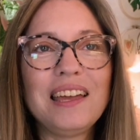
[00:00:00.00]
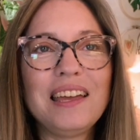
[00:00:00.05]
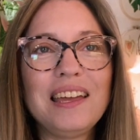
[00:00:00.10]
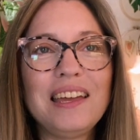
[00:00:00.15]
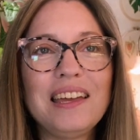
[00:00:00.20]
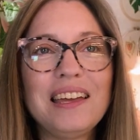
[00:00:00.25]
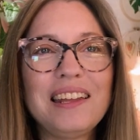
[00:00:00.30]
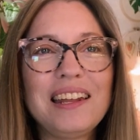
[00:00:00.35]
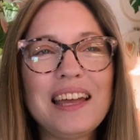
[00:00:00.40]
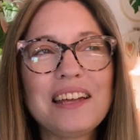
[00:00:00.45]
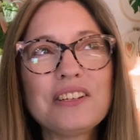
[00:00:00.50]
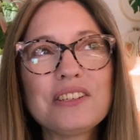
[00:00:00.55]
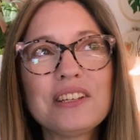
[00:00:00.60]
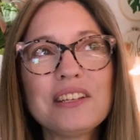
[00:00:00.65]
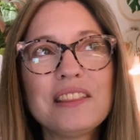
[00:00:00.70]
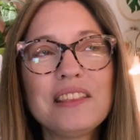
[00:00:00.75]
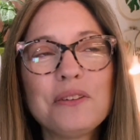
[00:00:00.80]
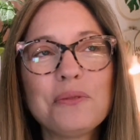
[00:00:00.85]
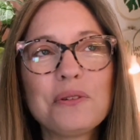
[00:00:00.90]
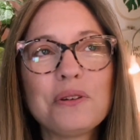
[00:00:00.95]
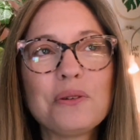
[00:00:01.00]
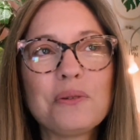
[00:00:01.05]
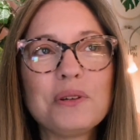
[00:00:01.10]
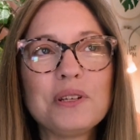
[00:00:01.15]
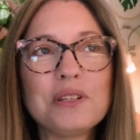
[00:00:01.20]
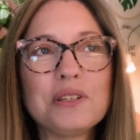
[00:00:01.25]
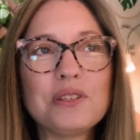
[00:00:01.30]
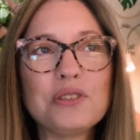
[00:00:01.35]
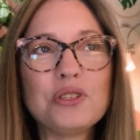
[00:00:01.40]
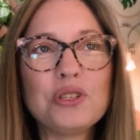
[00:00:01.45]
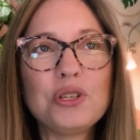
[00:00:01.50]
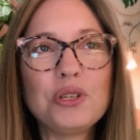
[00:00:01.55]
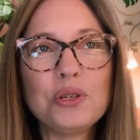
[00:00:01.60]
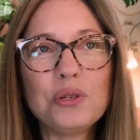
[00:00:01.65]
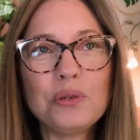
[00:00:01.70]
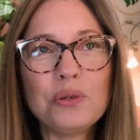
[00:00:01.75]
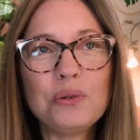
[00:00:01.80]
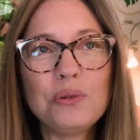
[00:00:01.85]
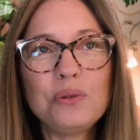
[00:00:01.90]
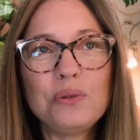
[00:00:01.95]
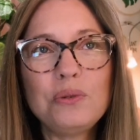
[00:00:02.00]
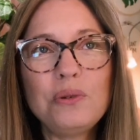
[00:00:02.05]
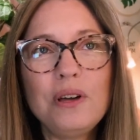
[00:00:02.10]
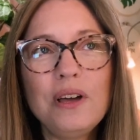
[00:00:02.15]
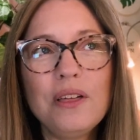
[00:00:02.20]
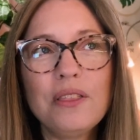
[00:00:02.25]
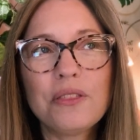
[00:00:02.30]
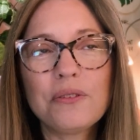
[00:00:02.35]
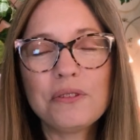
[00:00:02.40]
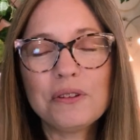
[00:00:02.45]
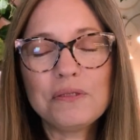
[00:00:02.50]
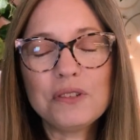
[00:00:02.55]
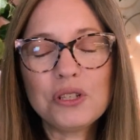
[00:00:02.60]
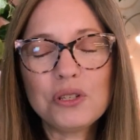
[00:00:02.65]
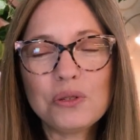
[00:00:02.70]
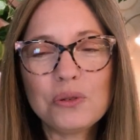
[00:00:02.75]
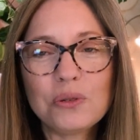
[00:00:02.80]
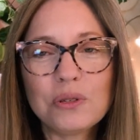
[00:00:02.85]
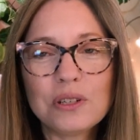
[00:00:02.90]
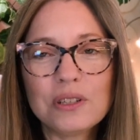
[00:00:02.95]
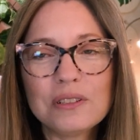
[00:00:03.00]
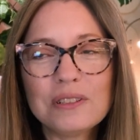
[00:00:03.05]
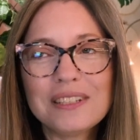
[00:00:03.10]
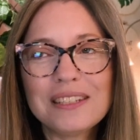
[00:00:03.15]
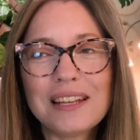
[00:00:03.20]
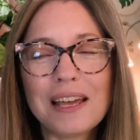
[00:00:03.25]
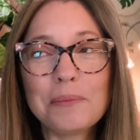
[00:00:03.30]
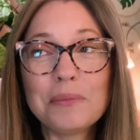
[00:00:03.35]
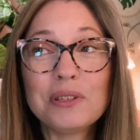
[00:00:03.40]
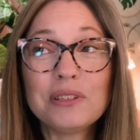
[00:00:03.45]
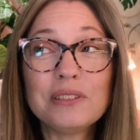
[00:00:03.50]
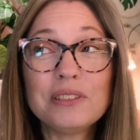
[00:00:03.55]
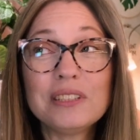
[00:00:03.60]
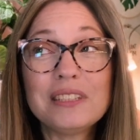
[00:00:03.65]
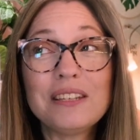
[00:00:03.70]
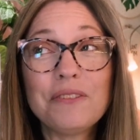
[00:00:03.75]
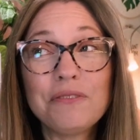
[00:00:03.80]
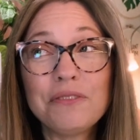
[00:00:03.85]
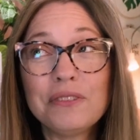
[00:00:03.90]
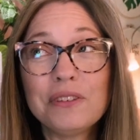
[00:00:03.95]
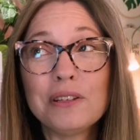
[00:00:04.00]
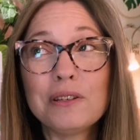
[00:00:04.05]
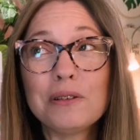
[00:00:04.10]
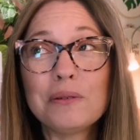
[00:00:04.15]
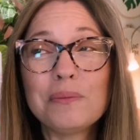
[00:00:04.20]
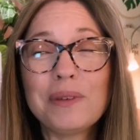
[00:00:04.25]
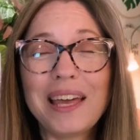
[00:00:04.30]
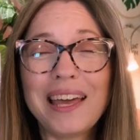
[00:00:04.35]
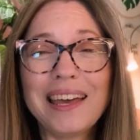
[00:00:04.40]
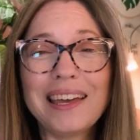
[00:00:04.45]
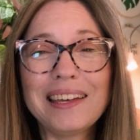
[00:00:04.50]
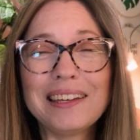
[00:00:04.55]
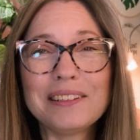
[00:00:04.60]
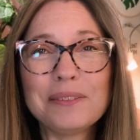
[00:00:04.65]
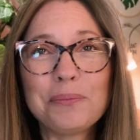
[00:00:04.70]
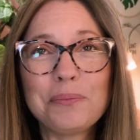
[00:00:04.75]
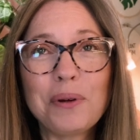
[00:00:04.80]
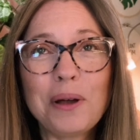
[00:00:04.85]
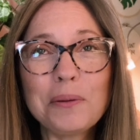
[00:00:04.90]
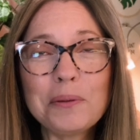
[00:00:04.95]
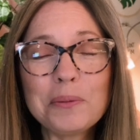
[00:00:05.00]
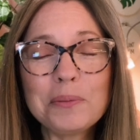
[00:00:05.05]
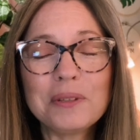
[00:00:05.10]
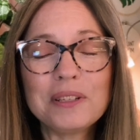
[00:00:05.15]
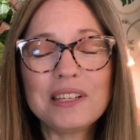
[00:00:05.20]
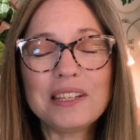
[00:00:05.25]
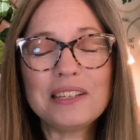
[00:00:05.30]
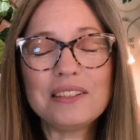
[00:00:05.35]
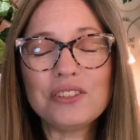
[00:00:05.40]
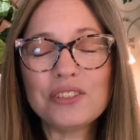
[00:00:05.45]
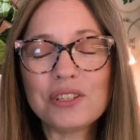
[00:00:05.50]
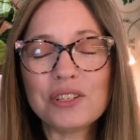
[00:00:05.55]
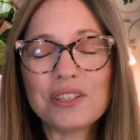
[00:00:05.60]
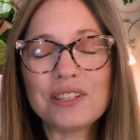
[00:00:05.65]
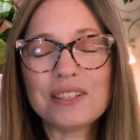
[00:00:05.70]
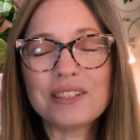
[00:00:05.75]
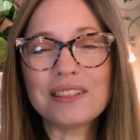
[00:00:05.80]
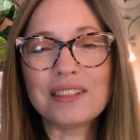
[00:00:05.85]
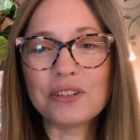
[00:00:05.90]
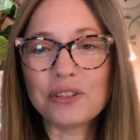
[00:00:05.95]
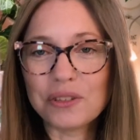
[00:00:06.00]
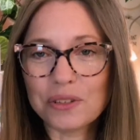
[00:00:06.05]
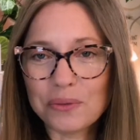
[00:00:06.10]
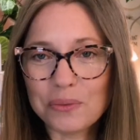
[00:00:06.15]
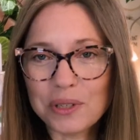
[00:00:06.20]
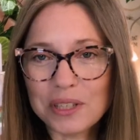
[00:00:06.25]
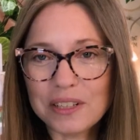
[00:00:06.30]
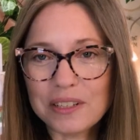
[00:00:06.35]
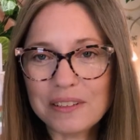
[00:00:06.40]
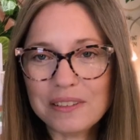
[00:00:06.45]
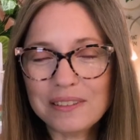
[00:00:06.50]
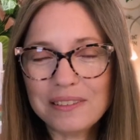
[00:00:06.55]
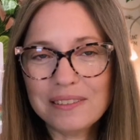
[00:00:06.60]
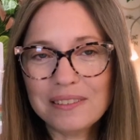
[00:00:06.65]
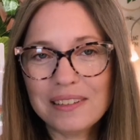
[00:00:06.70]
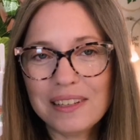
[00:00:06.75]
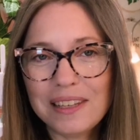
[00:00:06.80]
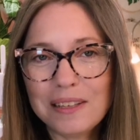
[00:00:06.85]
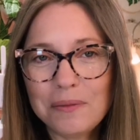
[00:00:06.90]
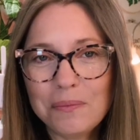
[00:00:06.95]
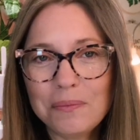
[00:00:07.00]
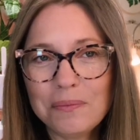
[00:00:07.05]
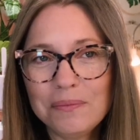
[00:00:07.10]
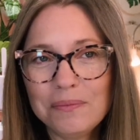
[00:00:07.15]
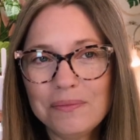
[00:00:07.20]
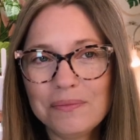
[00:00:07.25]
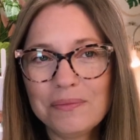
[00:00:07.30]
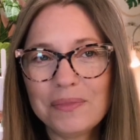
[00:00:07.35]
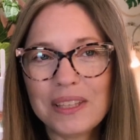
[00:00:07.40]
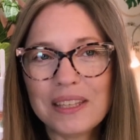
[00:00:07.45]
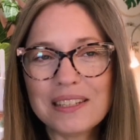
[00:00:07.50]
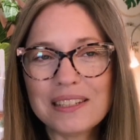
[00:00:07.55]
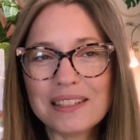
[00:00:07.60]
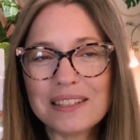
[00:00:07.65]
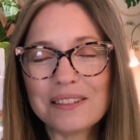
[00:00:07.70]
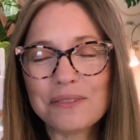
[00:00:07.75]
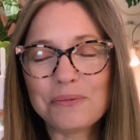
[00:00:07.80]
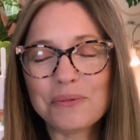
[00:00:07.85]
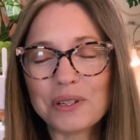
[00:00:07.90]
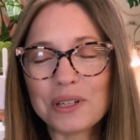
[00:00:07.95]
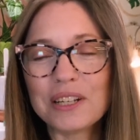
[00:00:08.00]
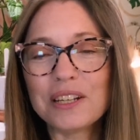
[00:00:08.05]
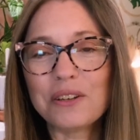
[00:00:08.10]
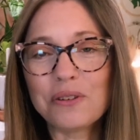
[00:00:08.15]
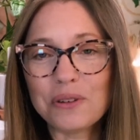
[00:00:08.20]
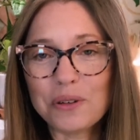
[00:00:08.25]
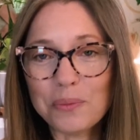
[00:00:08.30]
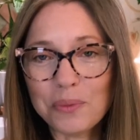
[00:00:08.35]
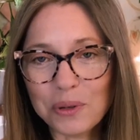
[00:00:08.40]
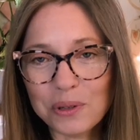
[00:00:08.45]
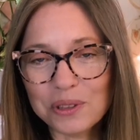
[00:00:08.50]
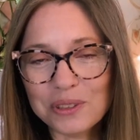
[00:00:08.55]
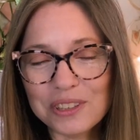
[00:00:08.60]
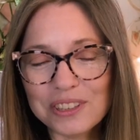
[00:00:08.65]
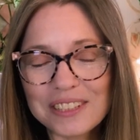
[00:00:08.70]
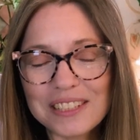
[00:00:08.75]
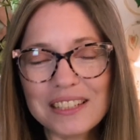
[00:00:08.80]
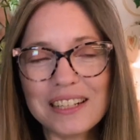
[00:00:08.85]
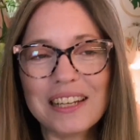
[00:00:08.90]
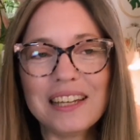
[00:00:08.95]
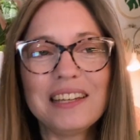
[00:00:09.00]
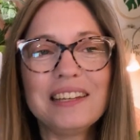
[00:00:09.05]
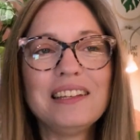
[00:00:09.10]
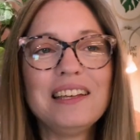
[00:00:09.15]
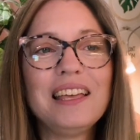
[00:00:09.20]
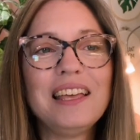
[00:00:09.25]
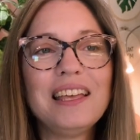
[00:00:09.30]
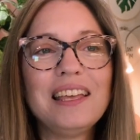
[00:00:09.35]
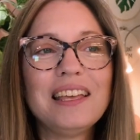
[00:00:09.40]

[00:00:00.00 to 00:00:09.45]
And actually, I think we're going to 2 thrift stores. I'm going to film at probably just the Goodwill because we're going to go to Boulder today.